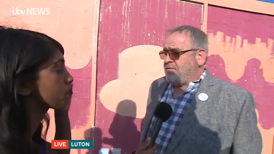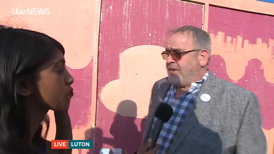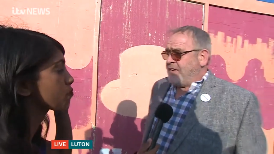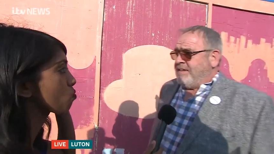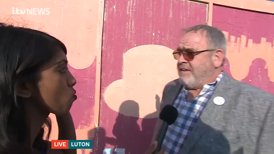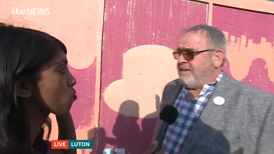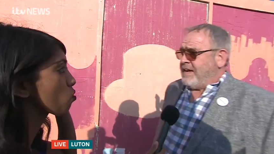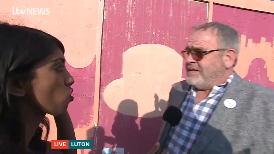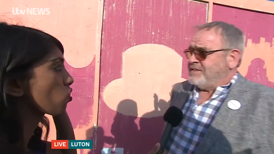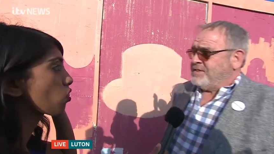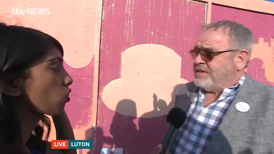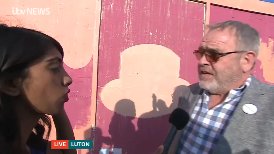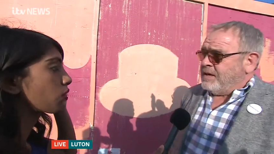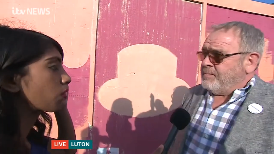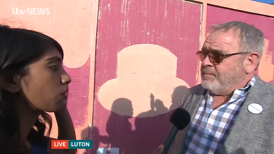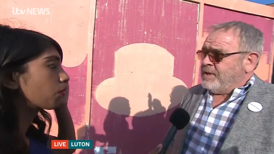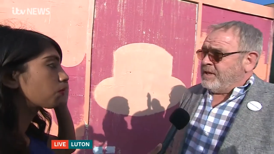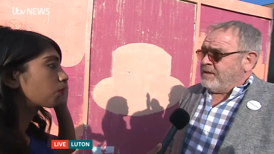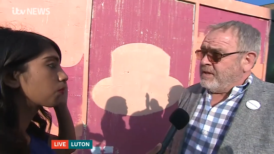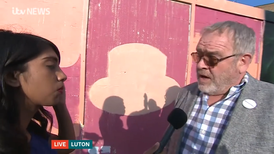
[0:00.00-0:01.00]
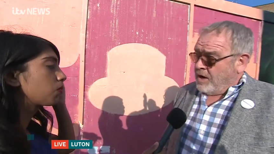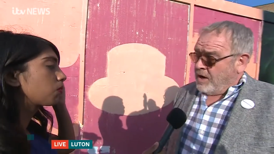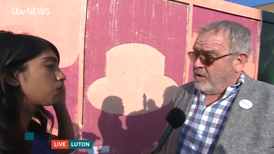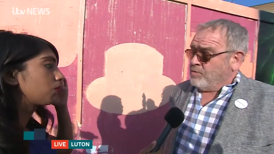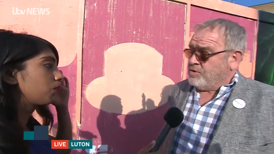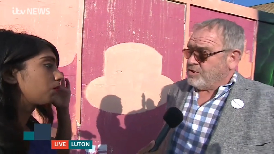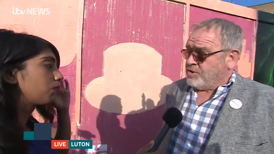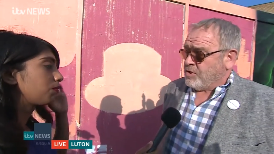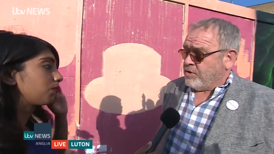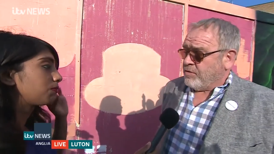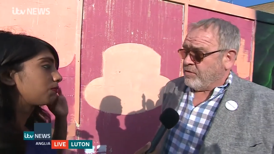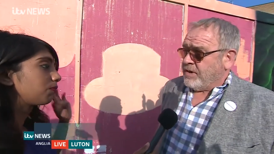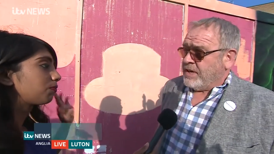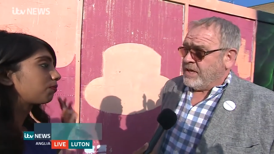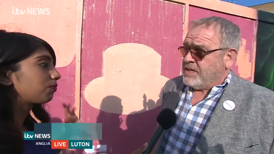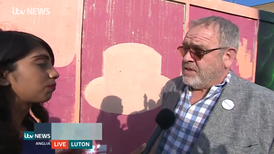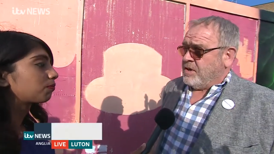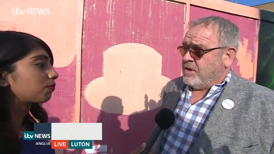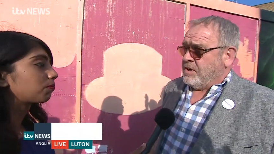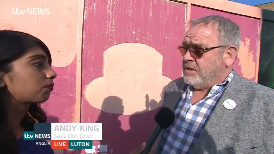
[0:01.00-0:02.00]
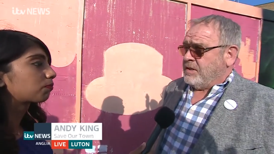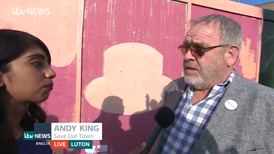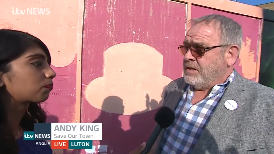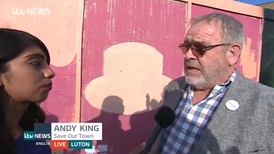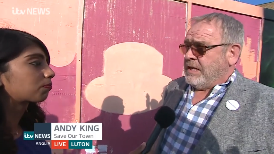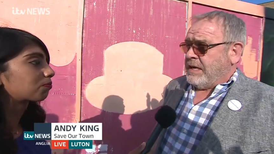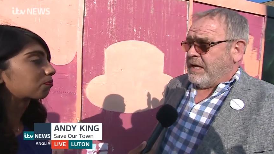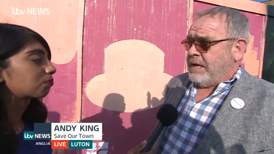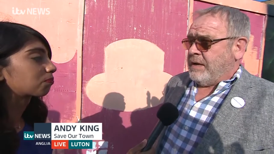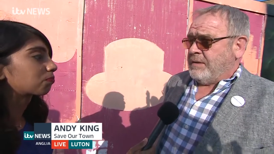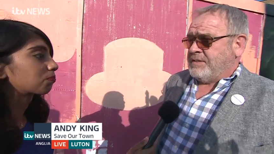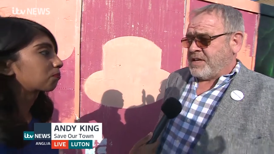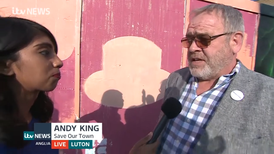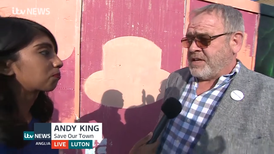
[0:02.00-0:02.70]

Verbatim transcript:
Speaker 1: it's fantastic. I mean, the whole story is on uh,